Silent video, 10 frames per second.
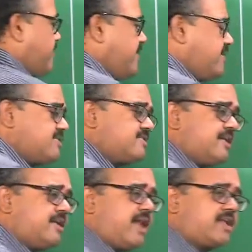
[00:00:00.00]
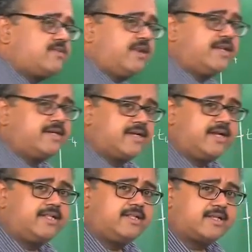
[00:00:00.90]
am interested in actually
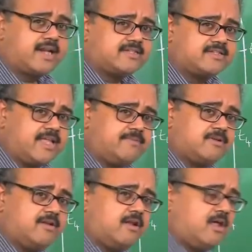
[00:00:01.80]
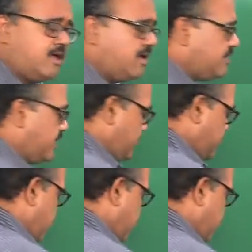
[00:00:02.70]
returning the class label, then